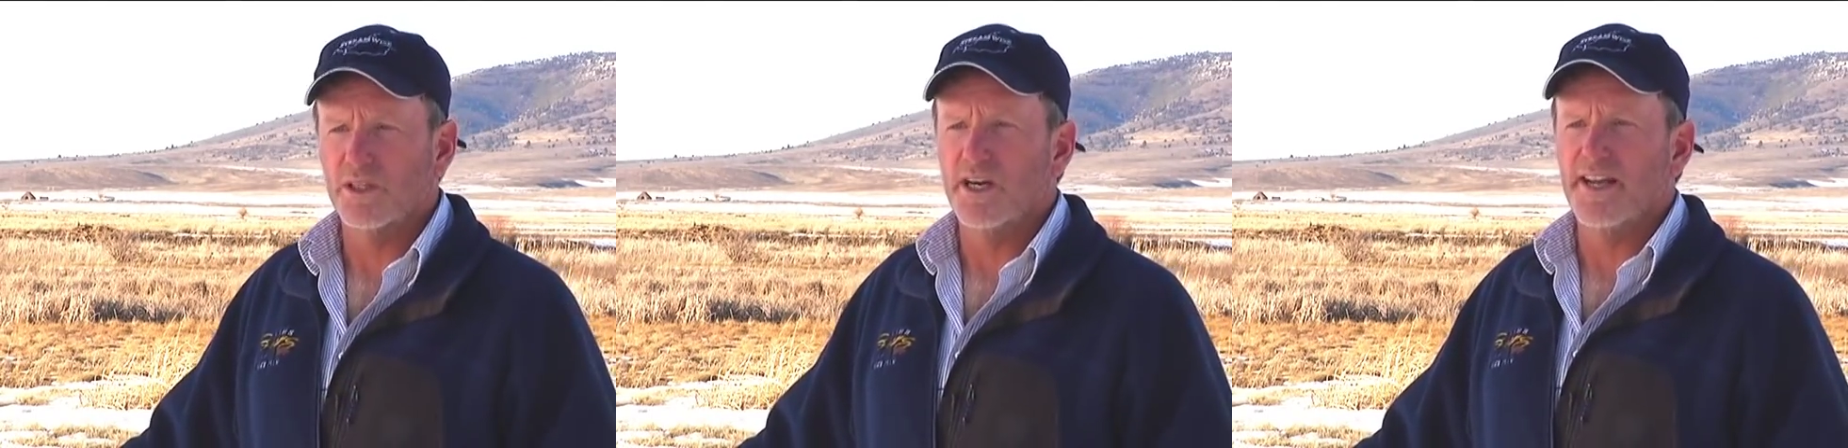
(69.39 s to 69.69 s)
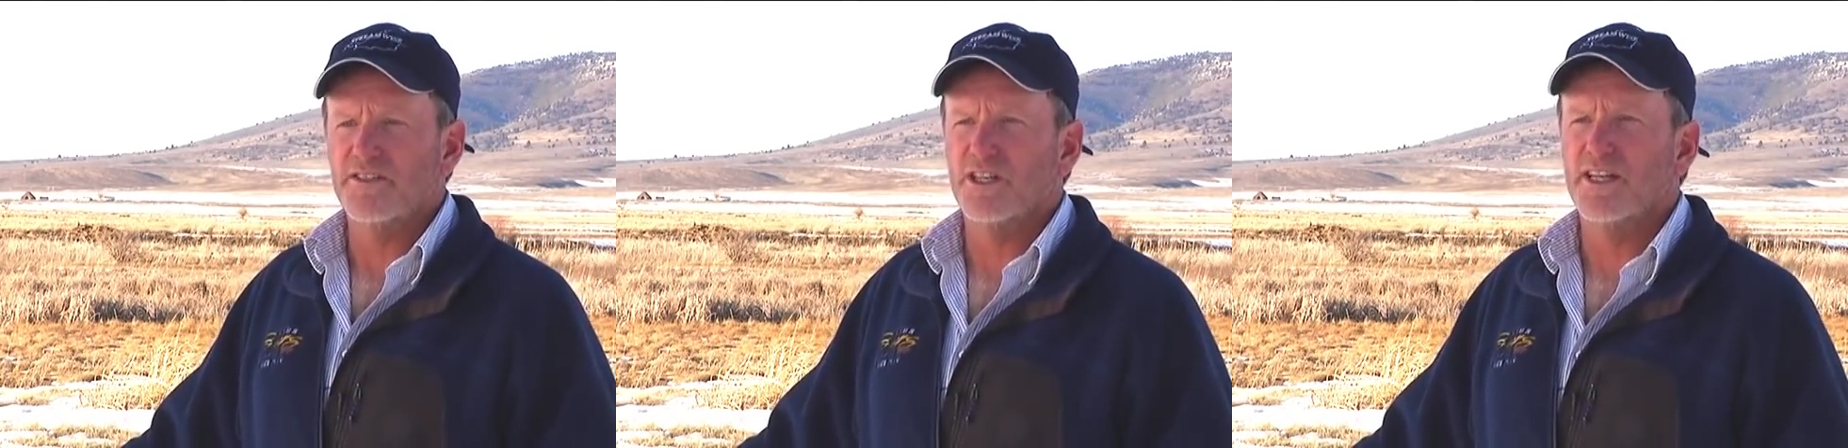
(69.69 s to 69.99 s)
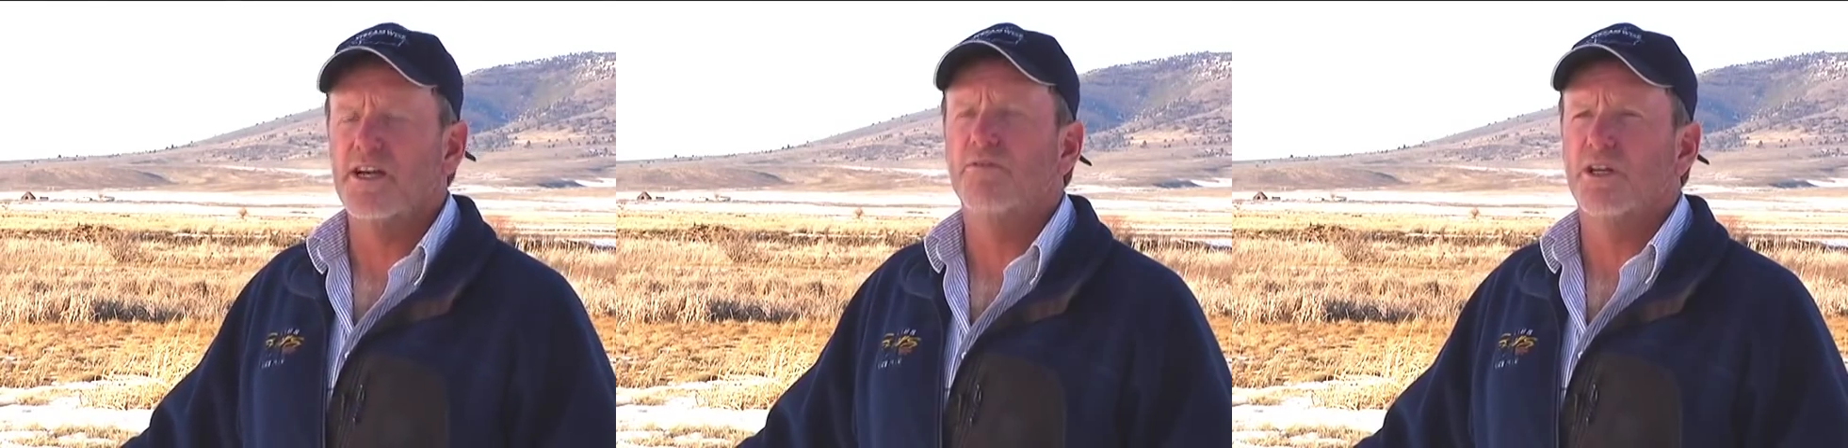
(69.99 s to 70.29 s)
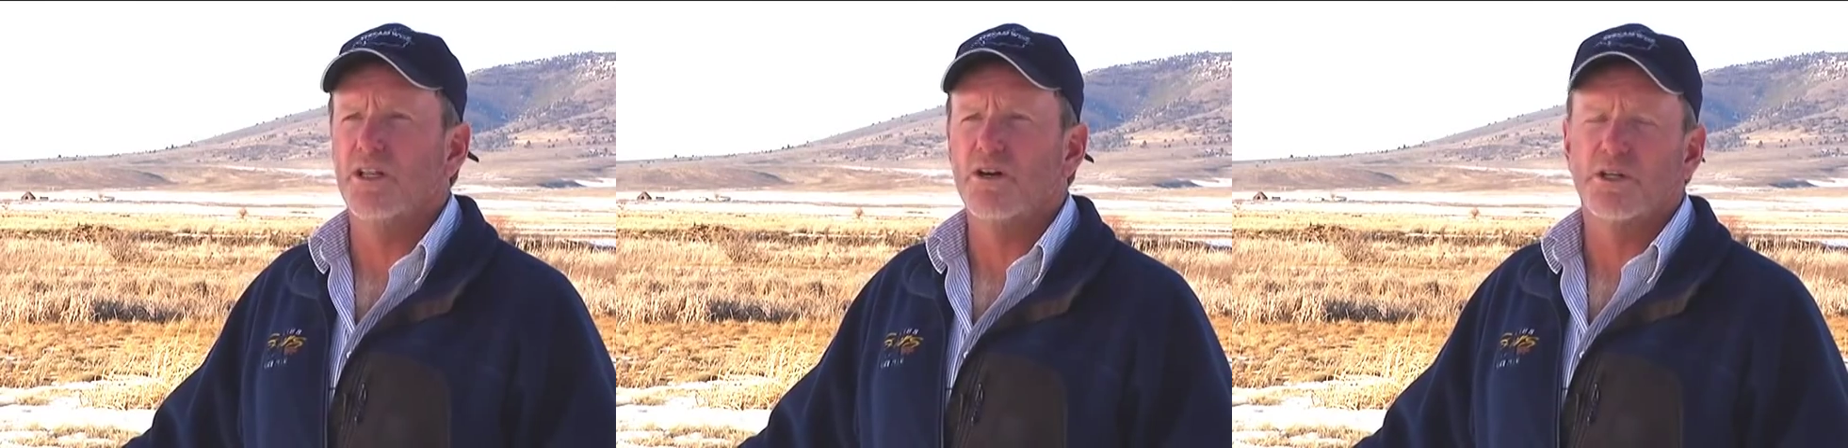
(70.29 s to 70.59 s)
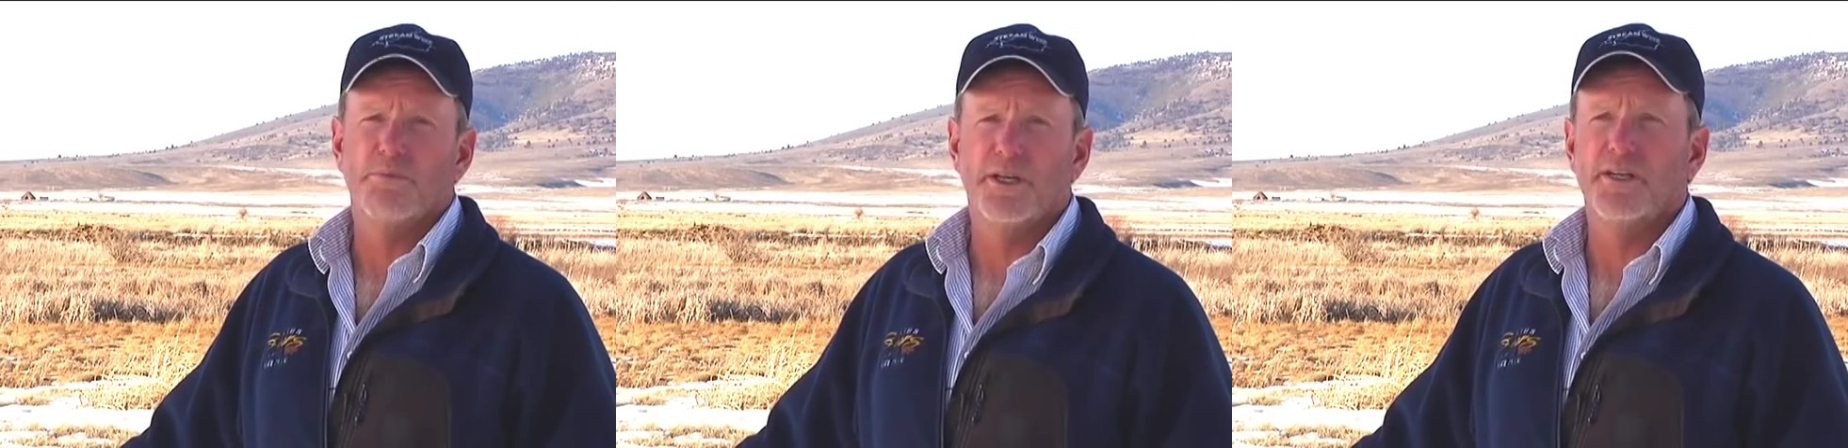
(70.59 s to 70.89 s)
gradually over a
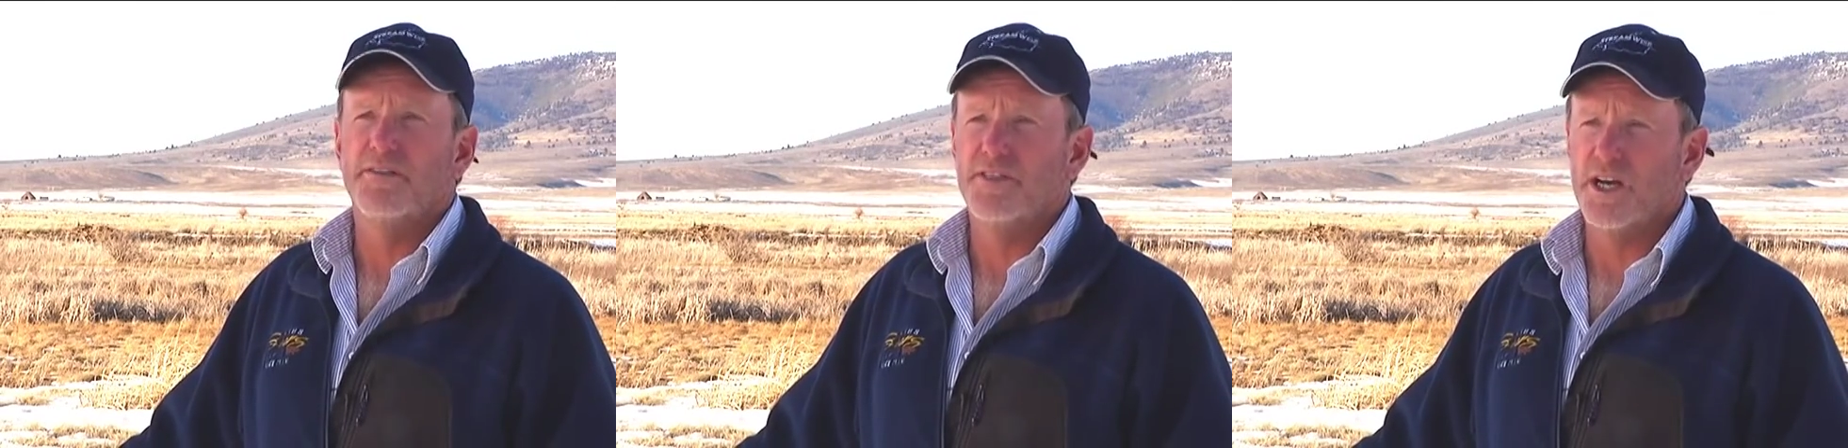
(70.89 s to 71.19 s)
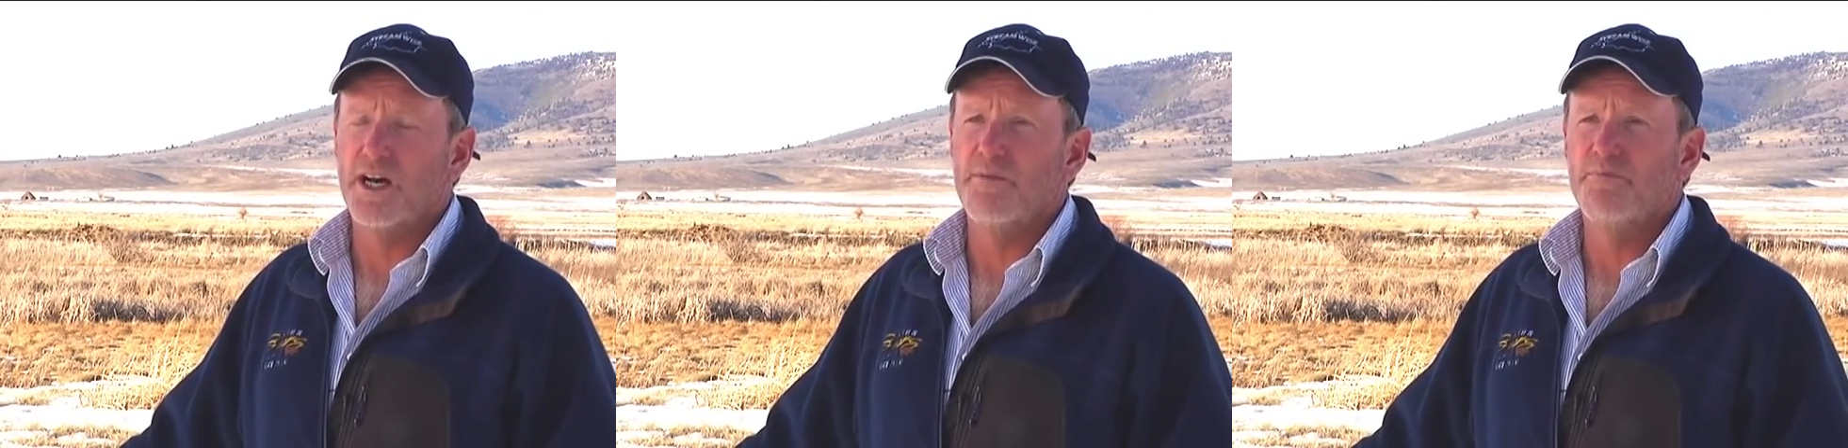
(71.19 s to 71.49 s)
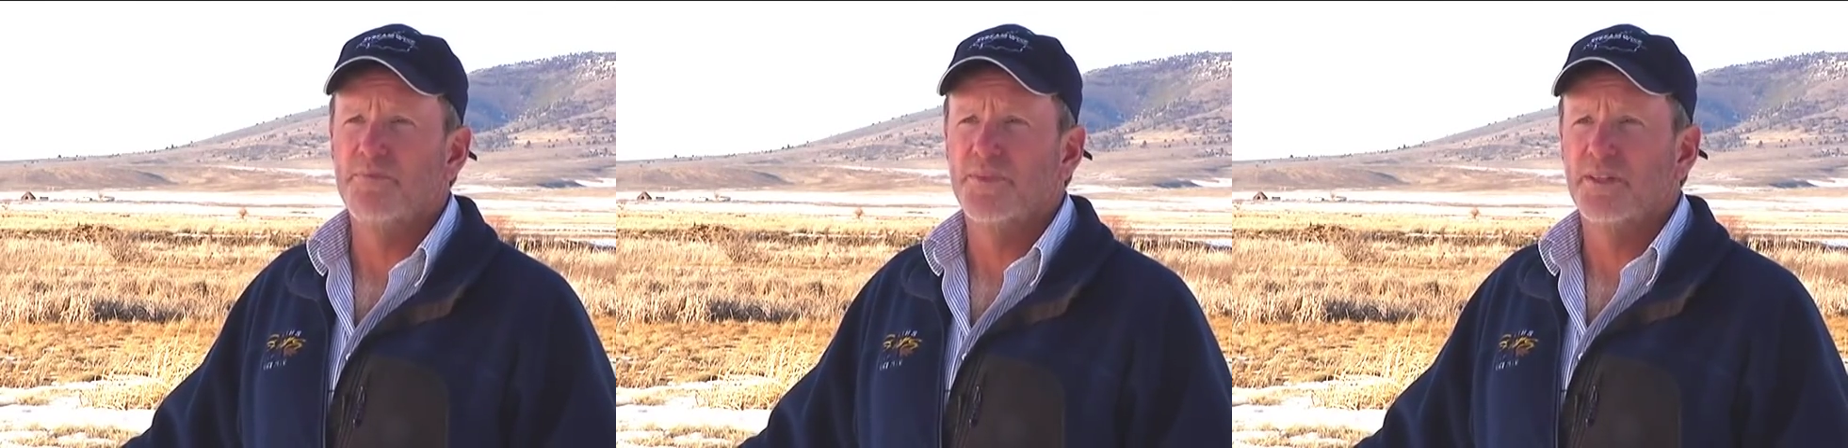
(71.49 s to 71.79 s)
longer period of time.